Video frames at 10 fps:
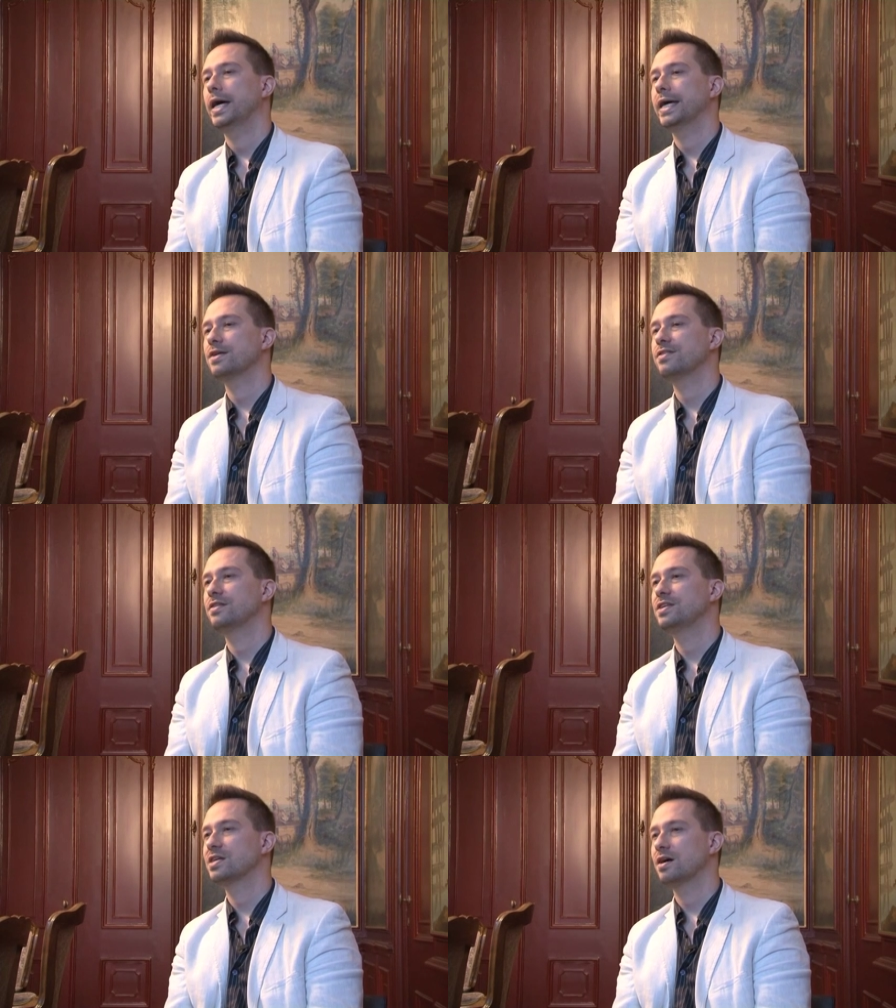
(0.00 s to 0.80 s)
And I
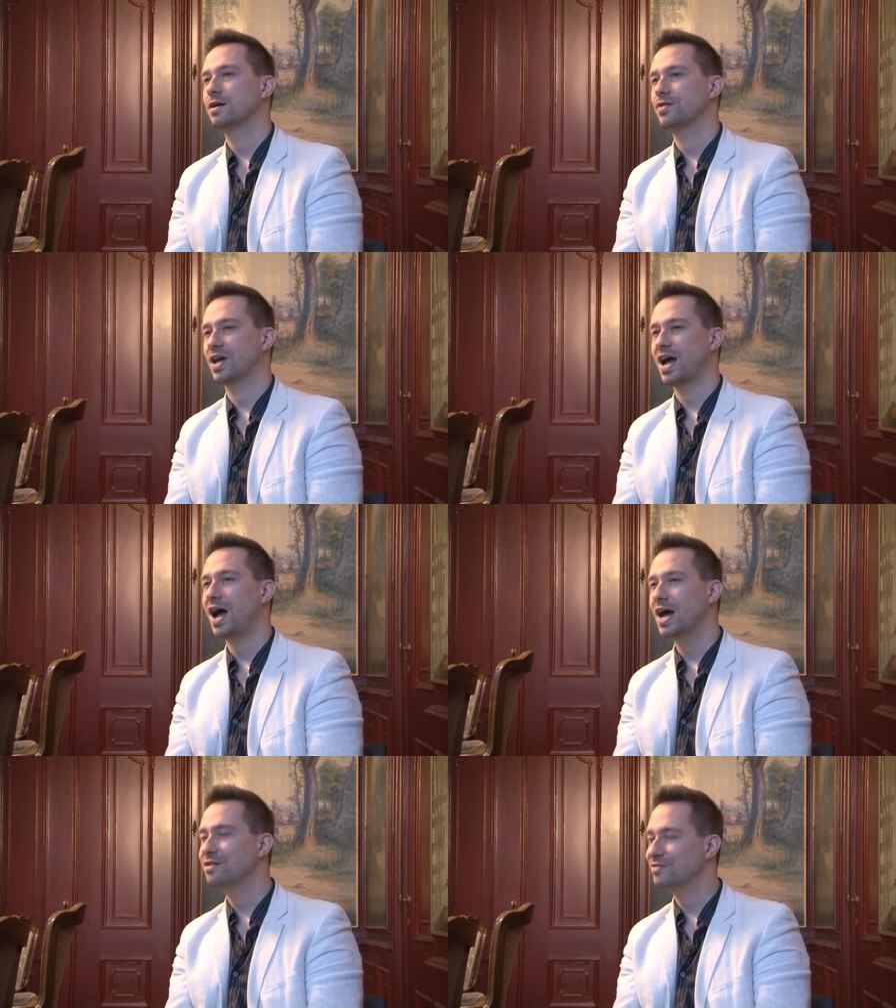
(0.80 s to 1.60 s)
think these are the
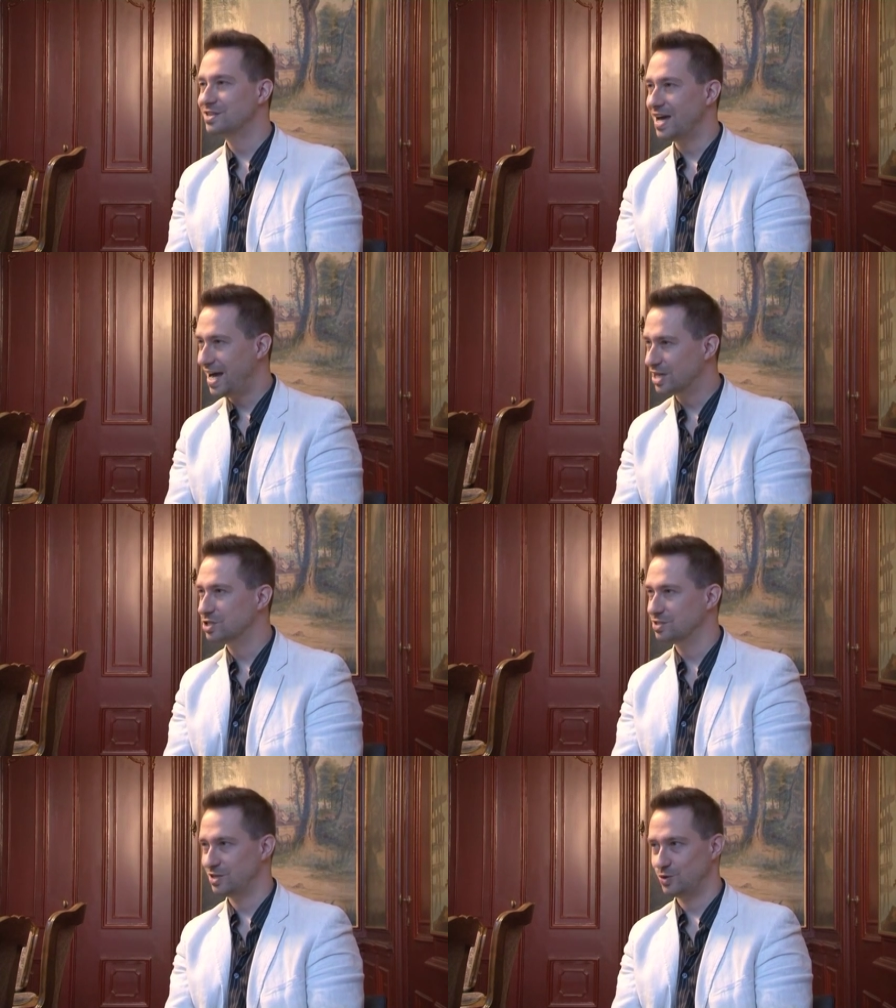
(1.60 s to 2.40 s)
kind of
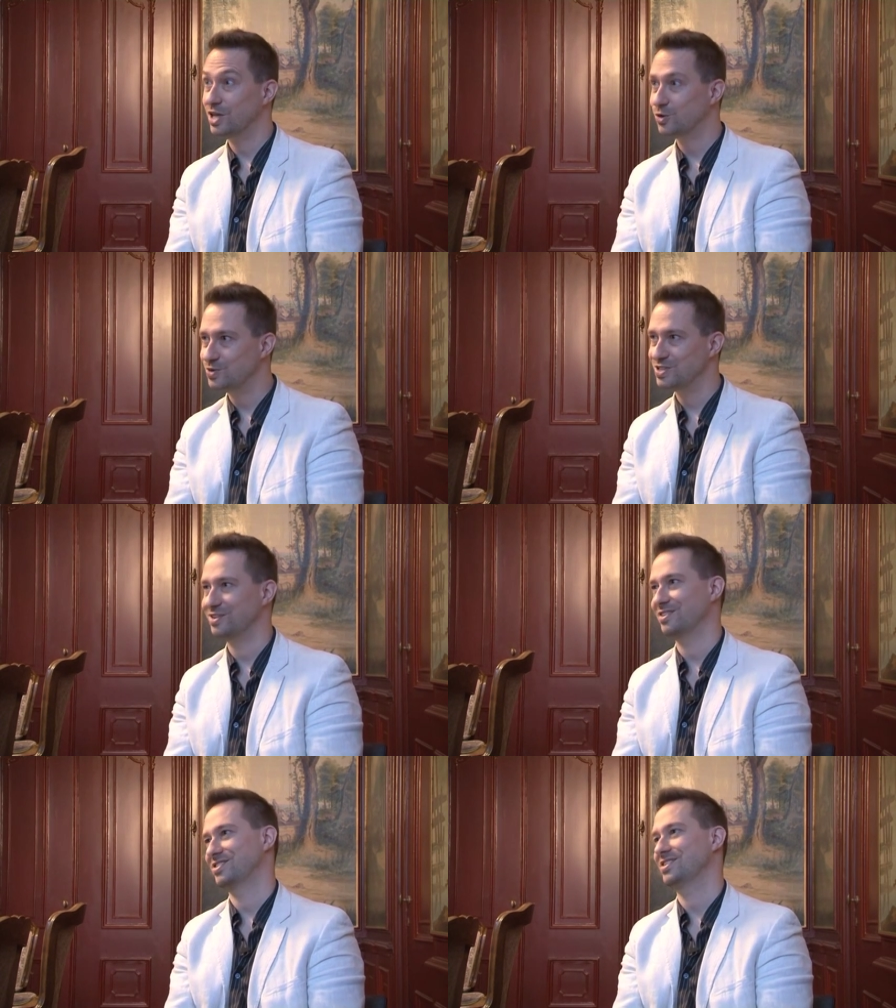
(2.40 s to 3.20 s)
interactions that you're
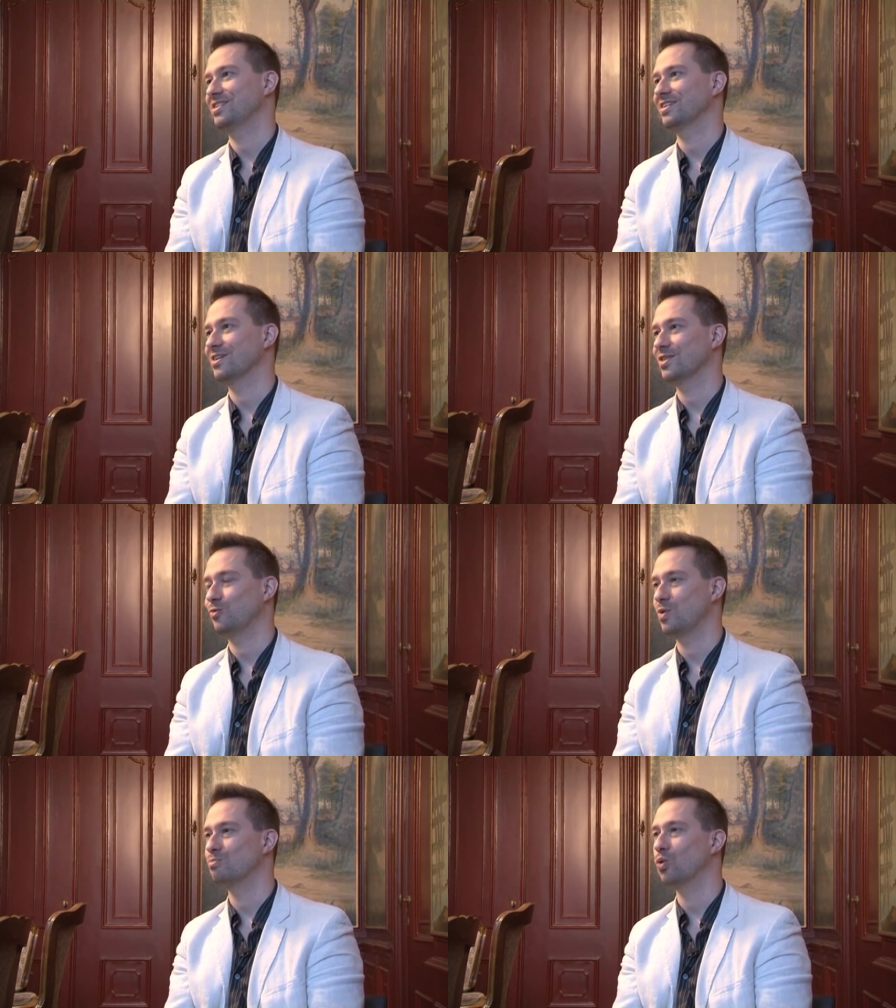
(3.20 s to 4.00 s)
increasingly seeing now
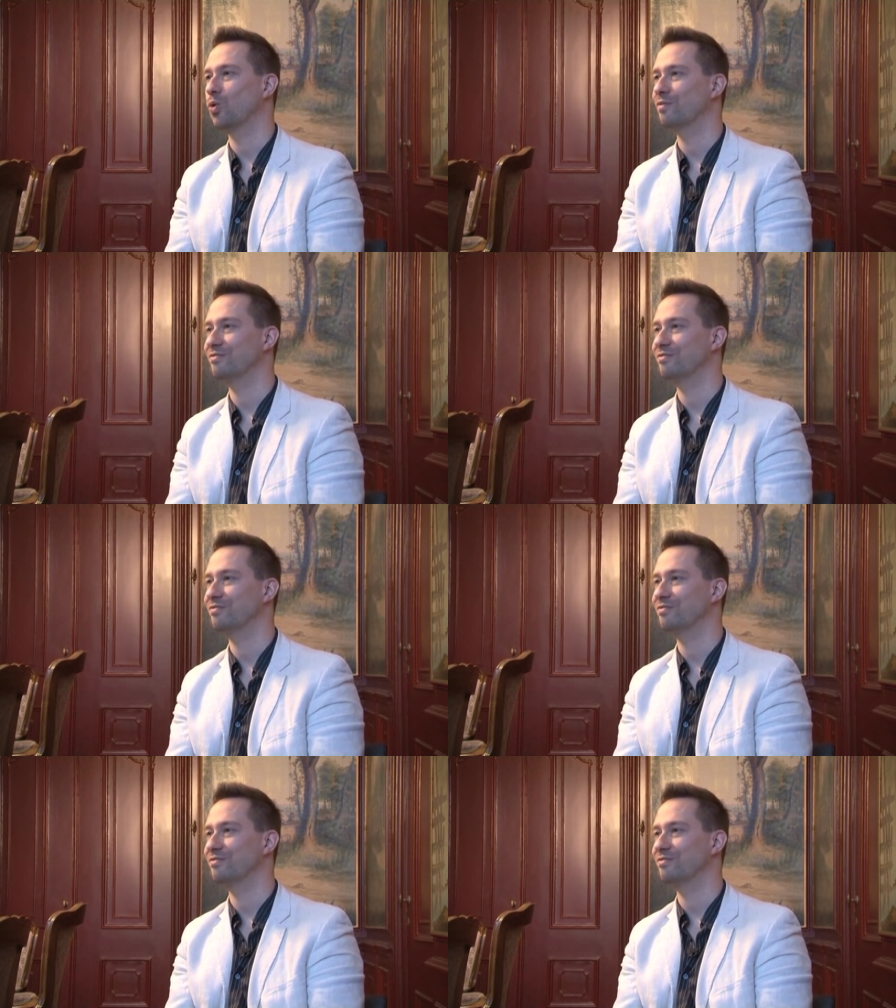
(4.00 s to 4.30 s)
that we're more